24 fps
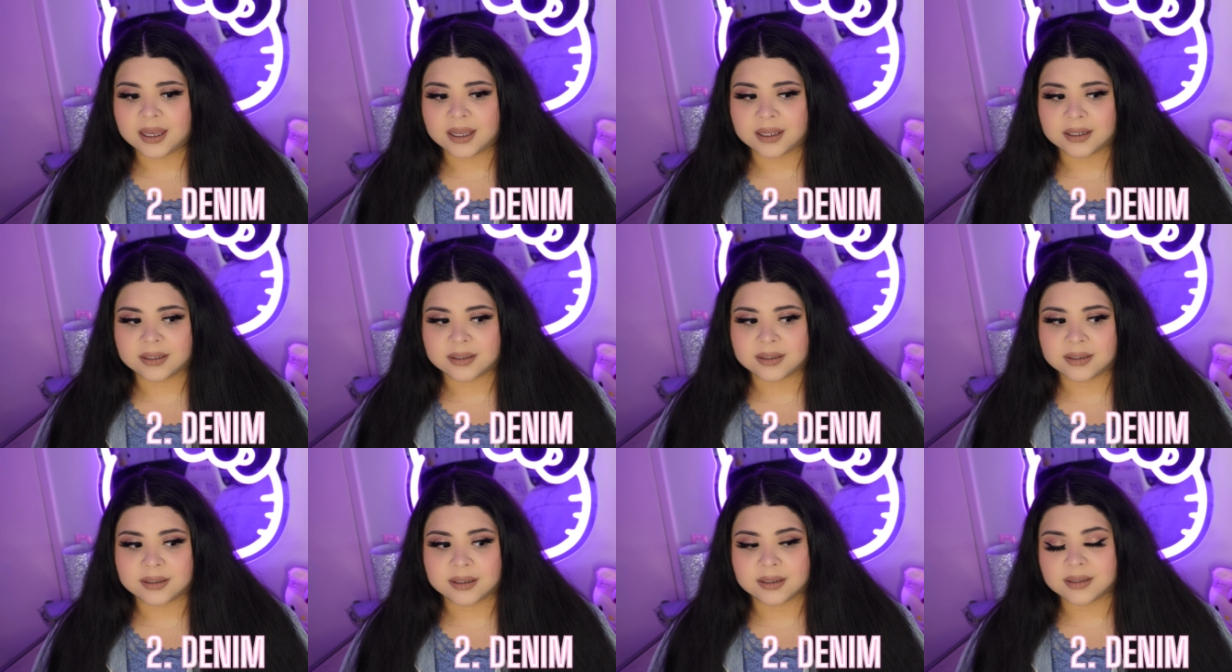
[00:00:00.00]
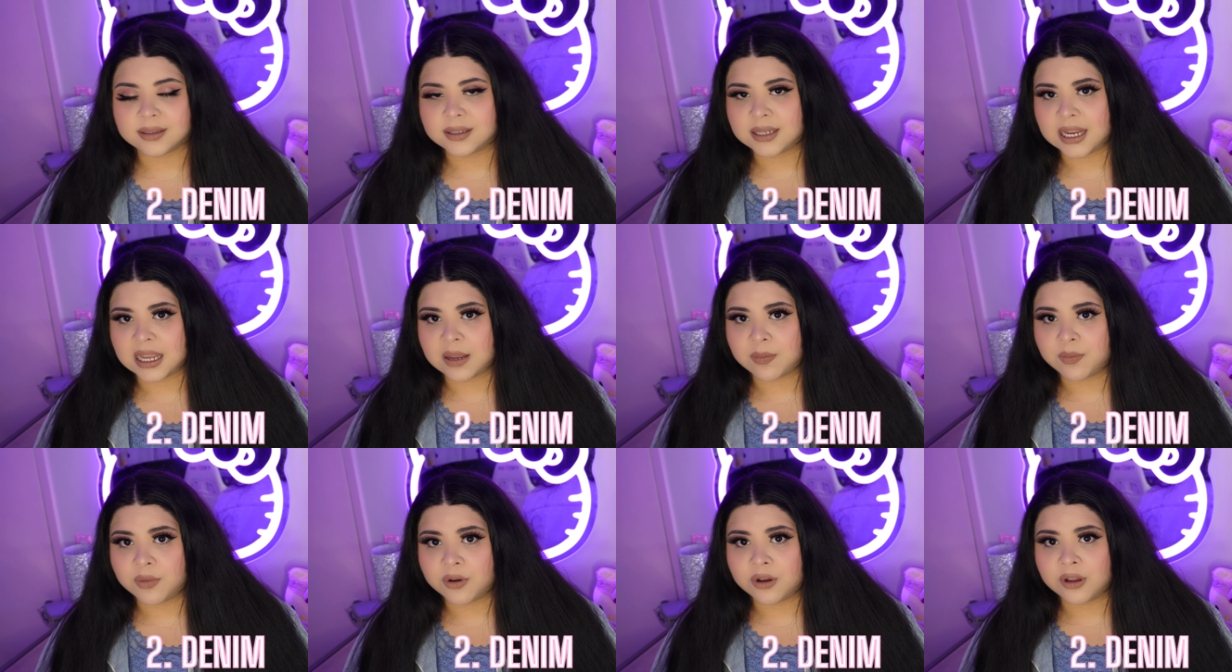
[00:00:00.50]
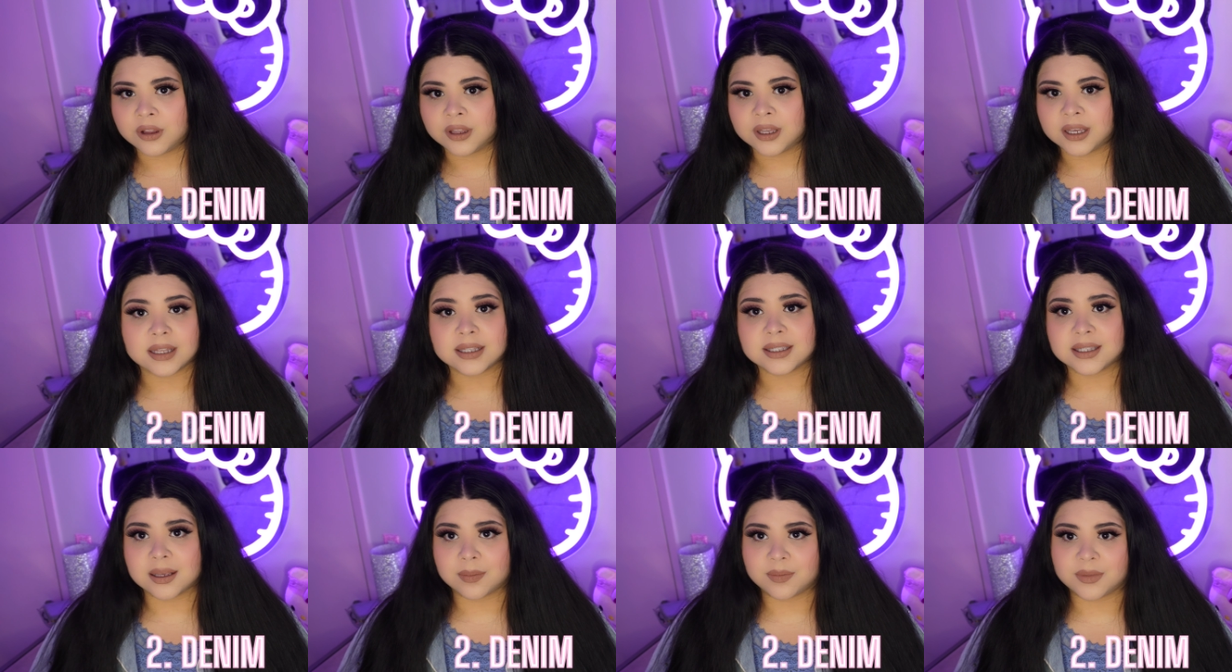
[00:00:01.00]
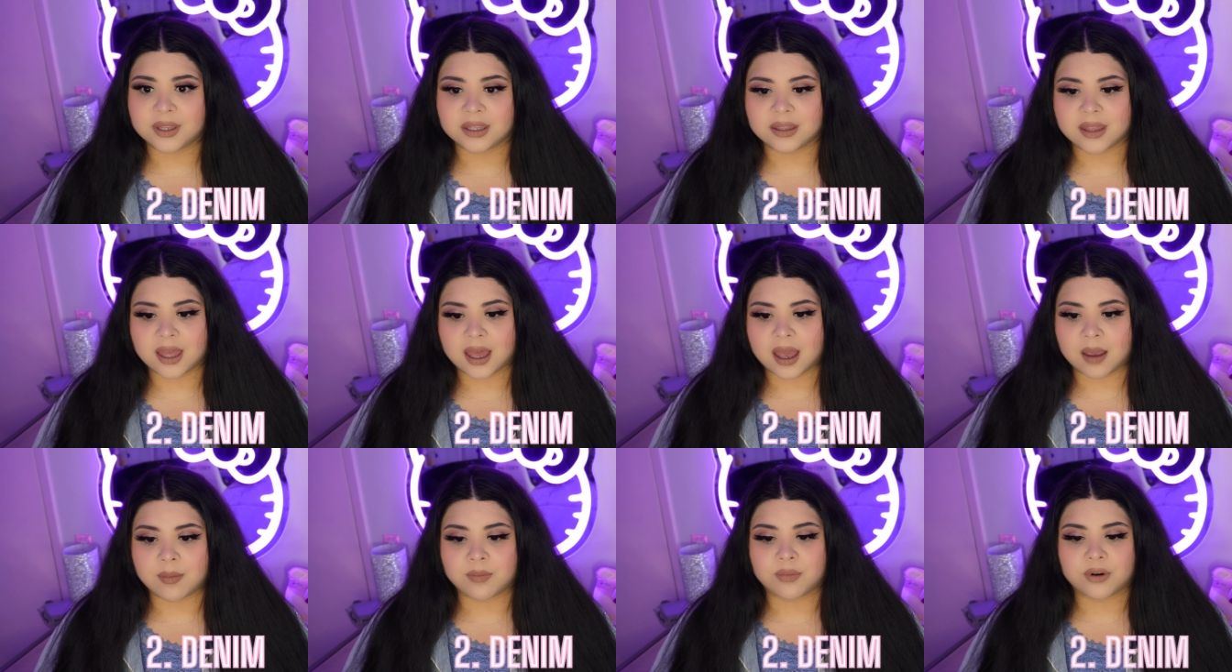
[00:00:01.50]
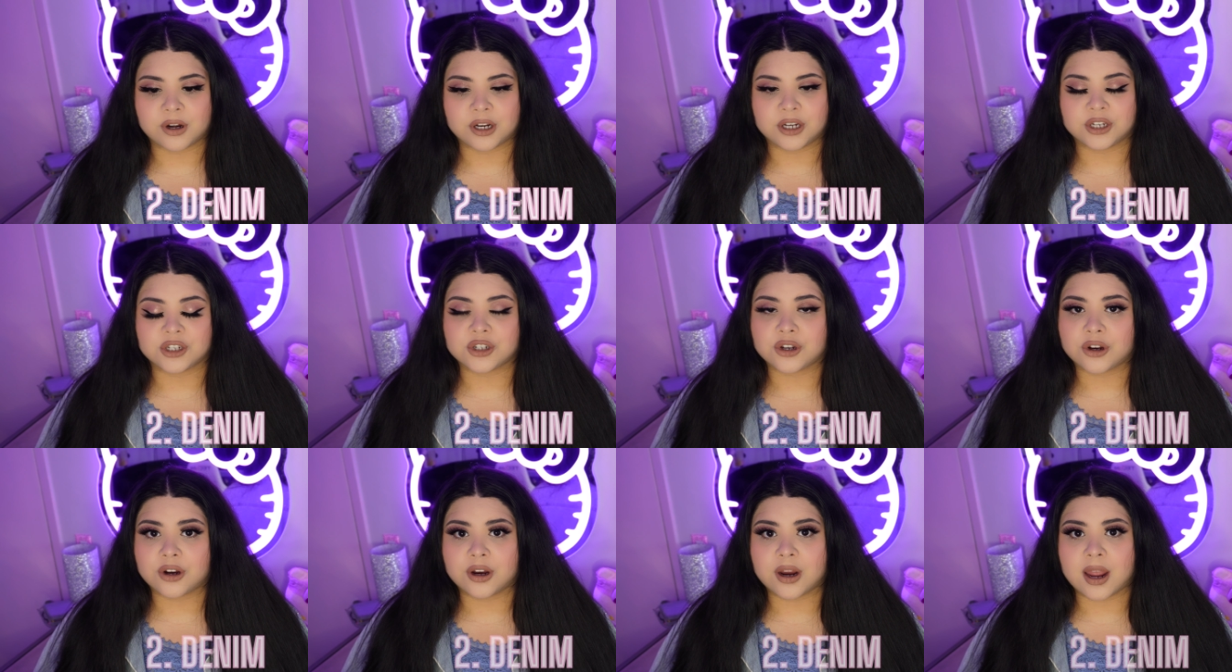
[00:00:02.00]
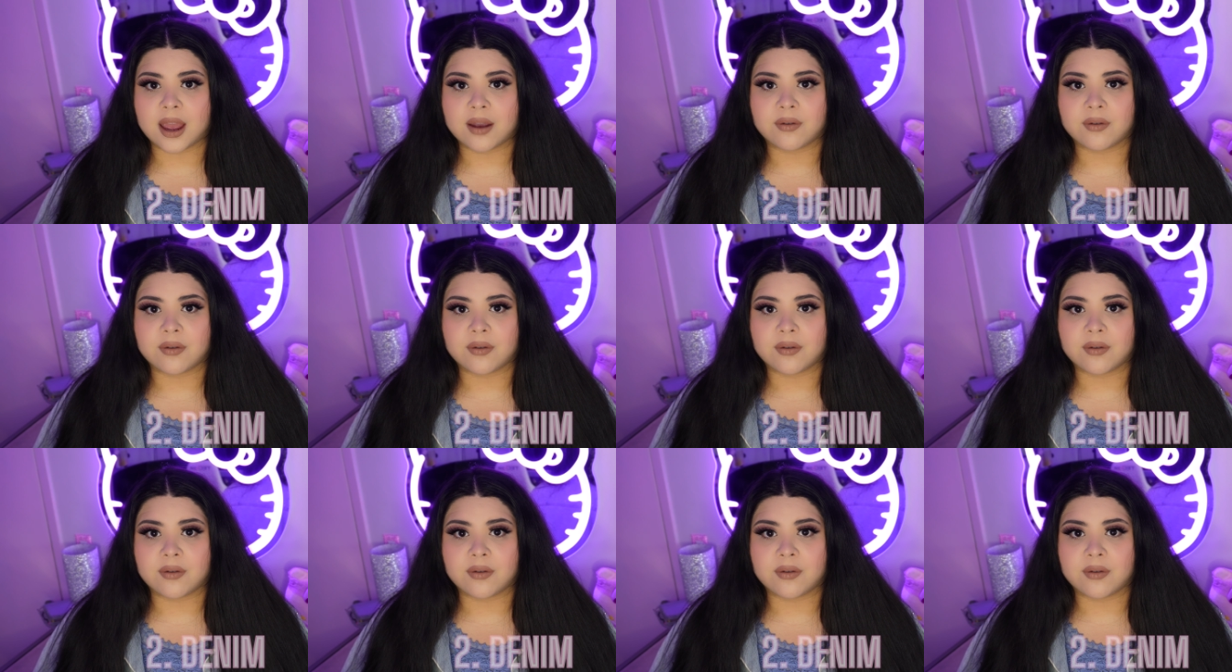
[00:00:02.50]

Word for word: It's a staple. It's something that I'm pretty sure